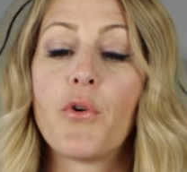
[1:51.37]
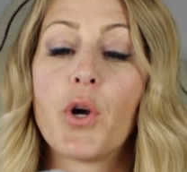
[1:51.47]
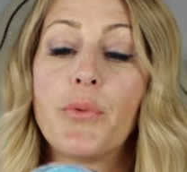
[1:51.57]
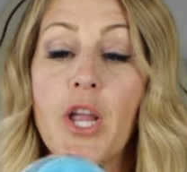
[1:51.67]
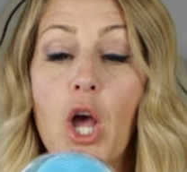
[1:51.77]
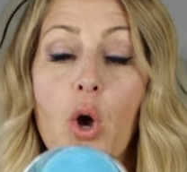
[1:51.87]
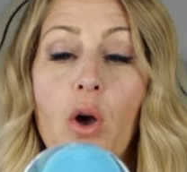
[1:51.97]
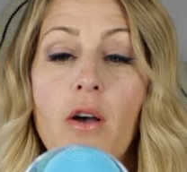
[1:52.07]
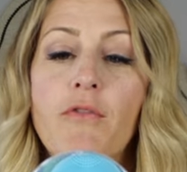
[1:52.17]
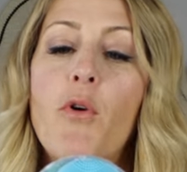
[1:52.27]

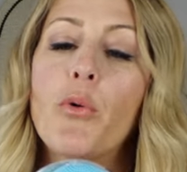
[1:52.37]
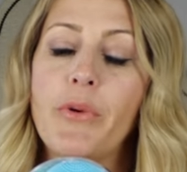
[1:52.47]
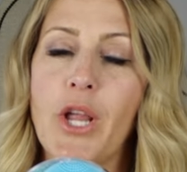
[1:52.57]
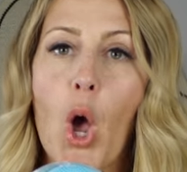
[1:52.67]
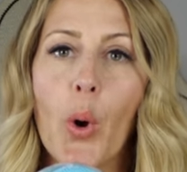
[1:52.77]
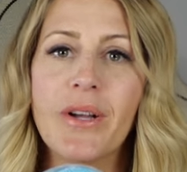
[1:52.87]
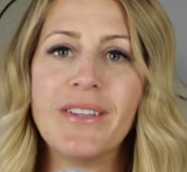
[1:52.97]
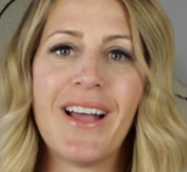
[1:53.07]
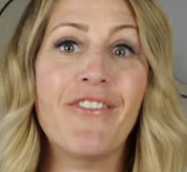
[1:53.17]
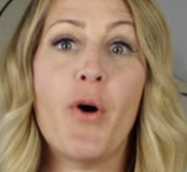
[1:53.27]
Foreo, Foreo,
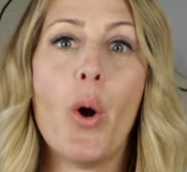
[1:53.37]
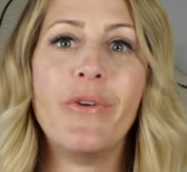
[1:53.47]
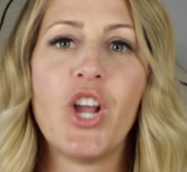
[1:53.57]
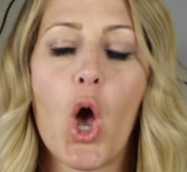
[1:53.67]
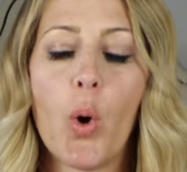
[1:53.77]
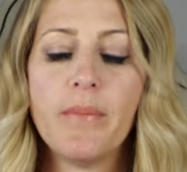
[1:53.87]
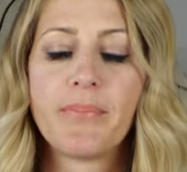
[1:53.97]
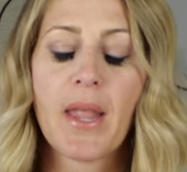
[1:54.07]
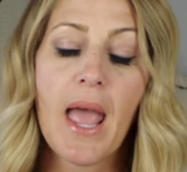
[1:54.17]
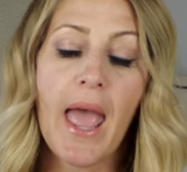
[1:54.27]
Foreo.
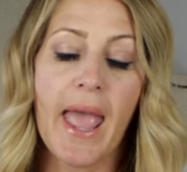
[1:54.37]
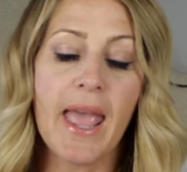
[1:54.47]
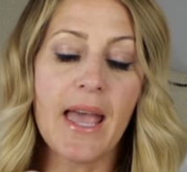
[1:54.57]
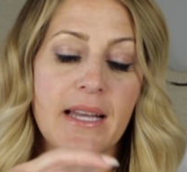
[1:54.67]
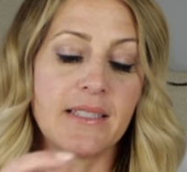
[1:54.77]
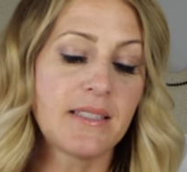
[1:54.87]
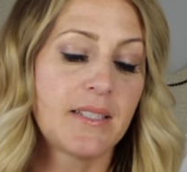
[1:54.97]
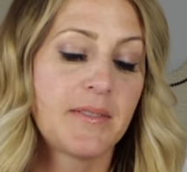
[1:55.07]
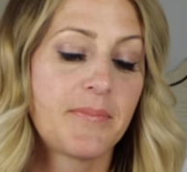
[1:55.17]
And